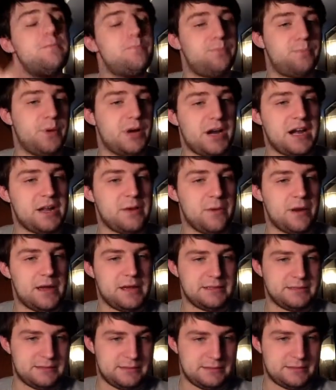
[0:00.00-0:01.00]
But
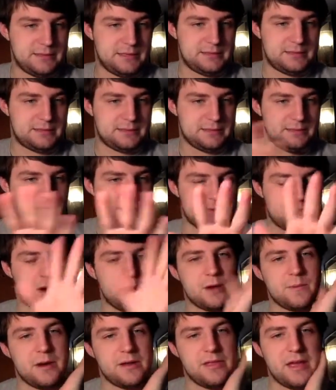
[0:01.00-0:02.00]
anyways, let's not
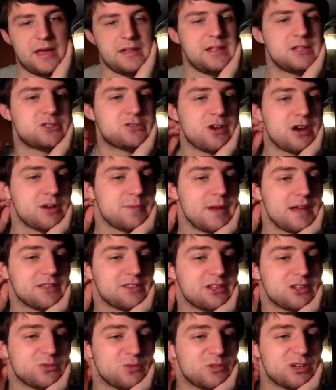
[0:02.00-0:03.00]
talk about that. Let's try to make
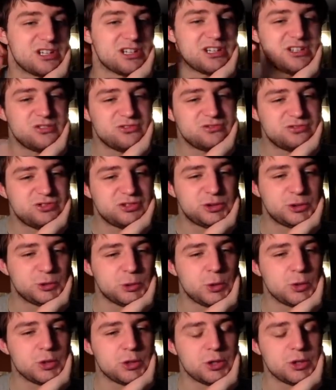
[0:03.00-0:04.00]
this one a little
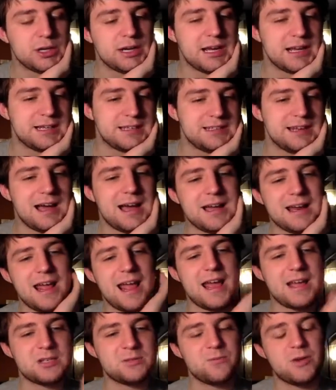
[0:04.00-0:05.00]
shorter and not
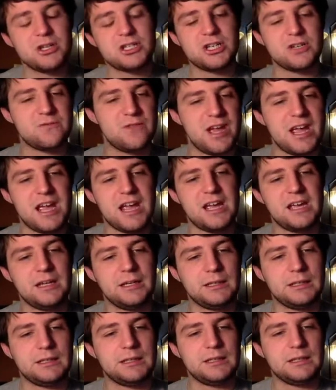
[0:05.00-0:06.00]
as much of a
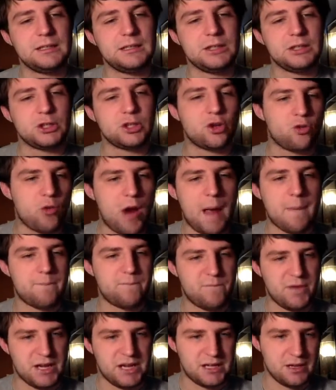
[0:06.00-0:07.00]

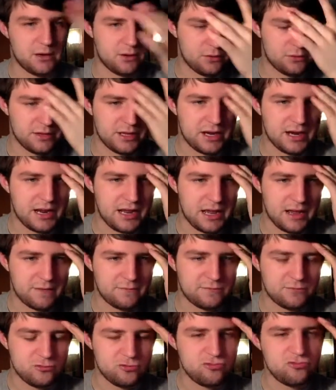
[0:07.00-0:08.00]
crap video that I have
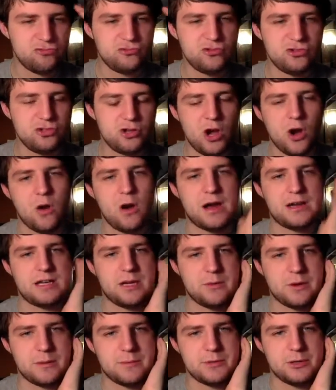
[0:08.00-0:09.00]
no
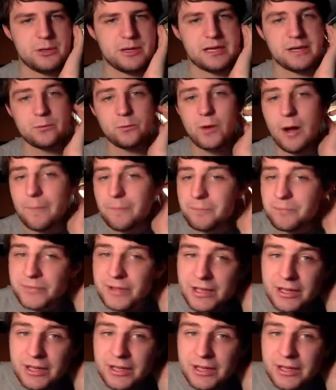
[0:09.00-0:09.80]
idea what I'm doing. And well,